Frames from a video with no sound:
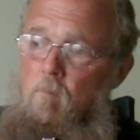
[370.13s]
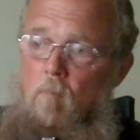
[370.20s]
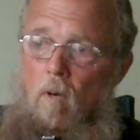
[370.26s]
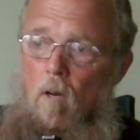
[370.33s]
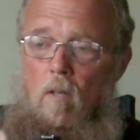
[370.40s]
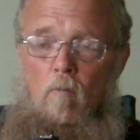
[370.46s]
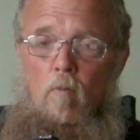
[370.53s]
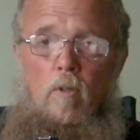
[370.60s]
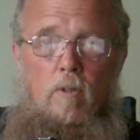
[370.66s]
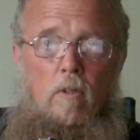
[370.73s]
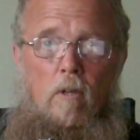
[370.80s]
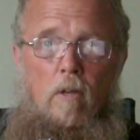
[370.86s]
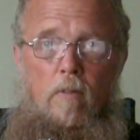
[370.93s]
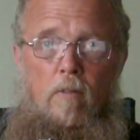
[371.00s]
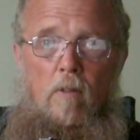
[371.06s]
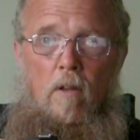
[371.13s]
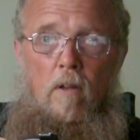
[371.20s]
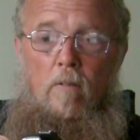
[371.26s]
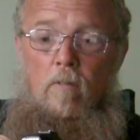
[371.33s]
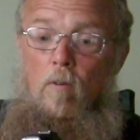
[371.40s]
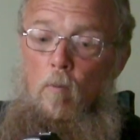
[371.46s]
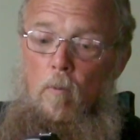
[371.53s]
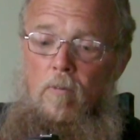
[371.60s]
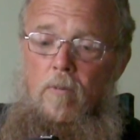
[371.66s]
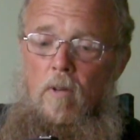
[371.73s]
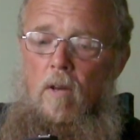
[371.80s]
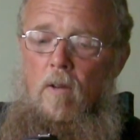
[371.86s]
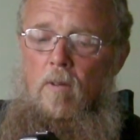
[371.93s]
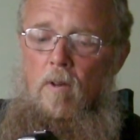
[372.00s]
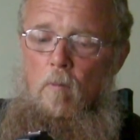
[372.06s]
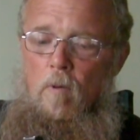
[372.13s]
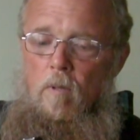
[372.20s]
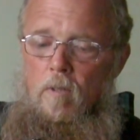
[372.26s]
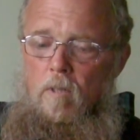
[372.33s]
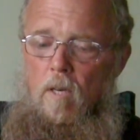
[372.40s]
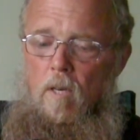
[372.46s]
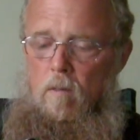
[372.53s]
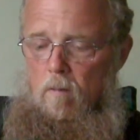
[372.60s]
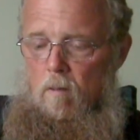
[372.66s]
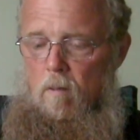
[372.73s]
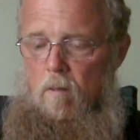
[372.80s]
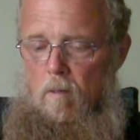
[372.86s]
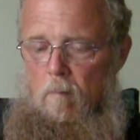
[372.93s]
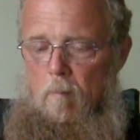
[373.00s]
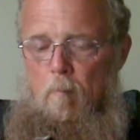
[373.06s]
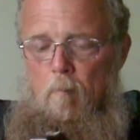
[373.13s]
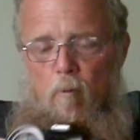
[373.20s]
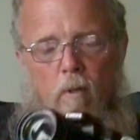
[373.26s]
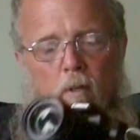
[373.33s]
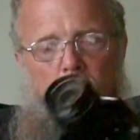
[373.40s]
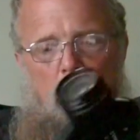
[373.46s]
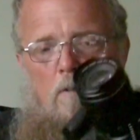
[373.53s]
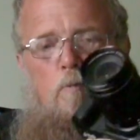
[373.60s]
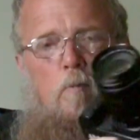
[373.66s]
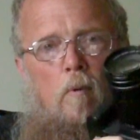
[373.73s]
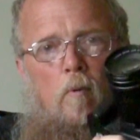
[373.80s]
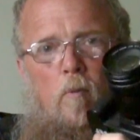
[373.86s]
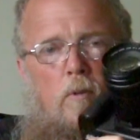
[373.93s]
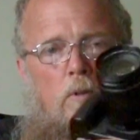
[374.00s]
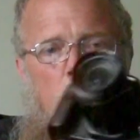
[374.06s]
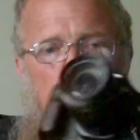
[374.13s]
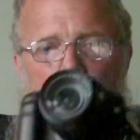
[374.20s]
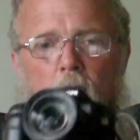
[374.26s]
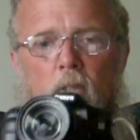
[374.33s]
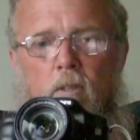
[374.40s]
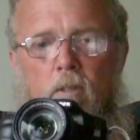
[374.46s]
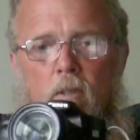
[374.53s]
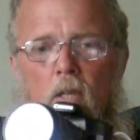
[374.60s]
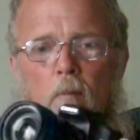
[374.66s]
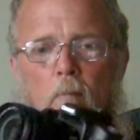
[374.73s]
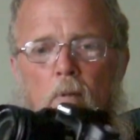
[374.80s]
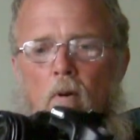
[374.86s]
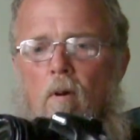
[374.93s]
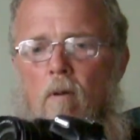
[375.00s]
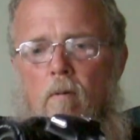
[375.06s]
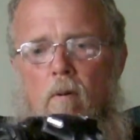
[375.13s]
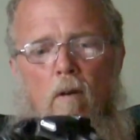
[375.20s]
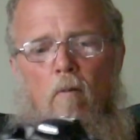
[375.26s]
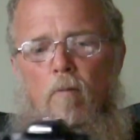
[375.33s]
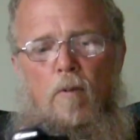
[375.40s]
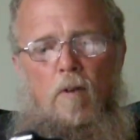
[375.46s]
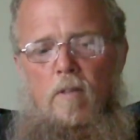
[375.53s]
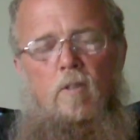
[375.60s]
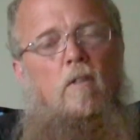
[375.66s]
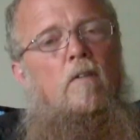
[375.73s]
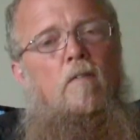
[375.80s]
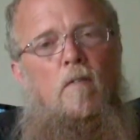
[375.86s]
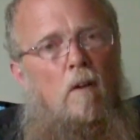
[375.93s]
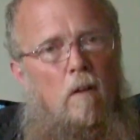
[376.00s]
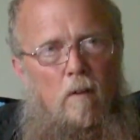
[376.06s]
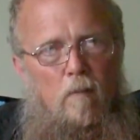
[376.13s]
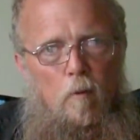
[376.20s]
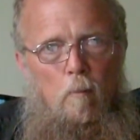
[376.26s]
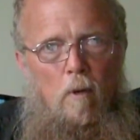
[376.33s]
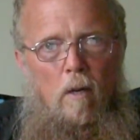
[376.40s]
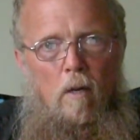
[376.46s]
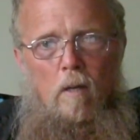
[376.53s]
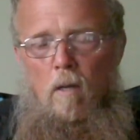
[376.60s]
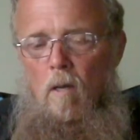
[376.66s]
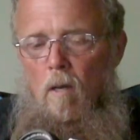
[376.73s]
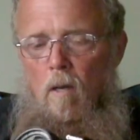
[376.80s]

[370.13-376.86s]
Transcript: all of which are good things. So we'll see how that works out. I'm pretty comfortable using this setup though. I don't think it's going to fall off the bike.